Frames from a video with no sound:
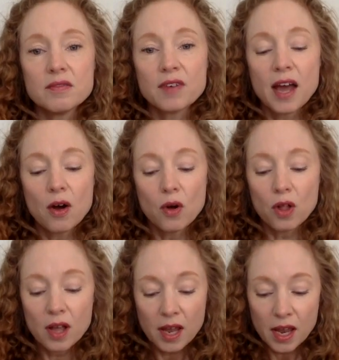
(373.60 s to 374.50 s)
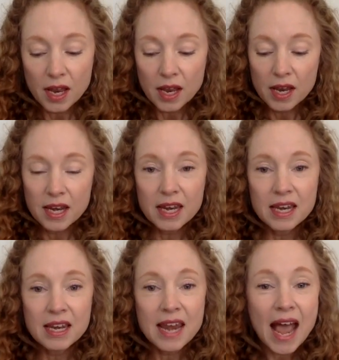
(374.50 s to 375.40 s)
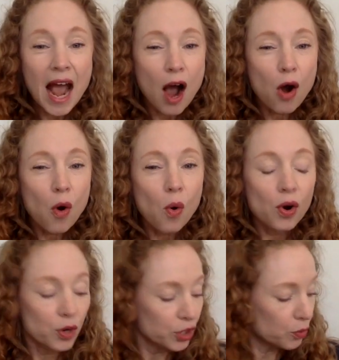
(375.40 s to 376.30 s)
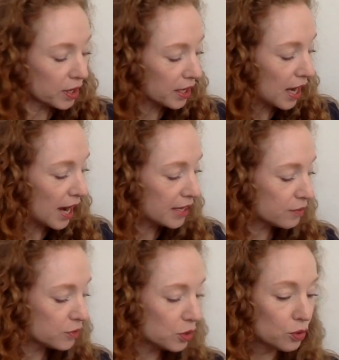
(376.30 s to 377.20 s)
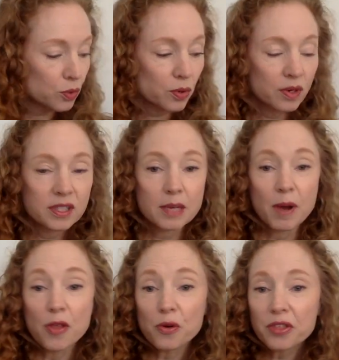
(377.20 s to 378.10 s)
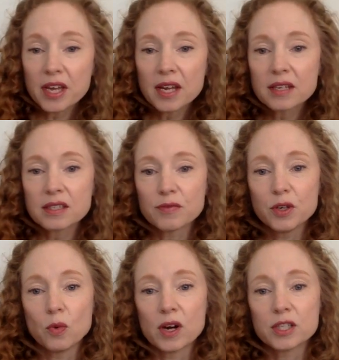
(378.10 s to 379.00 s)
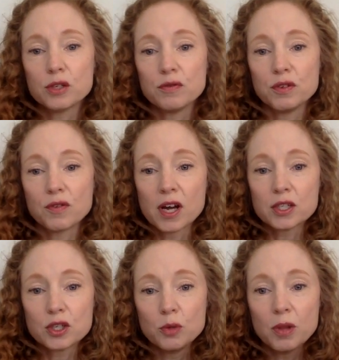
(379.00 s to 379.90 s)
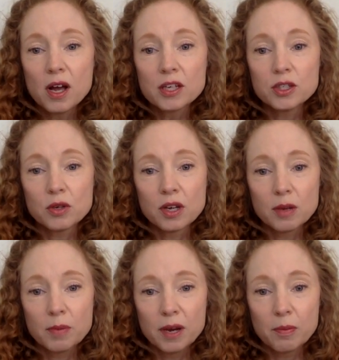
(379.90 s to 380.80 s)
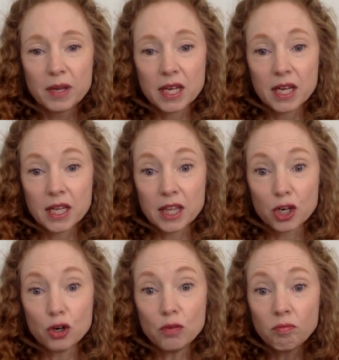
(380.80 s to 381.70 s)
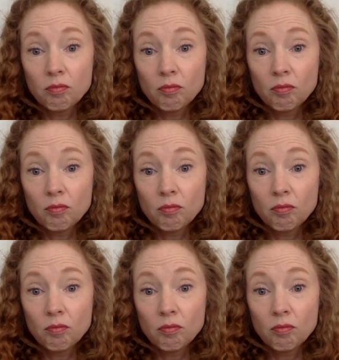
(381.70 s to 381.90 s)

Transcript: vowel. Now you can kind of do some other things if you want to. If you've got 2 blocks, you can compare big and little.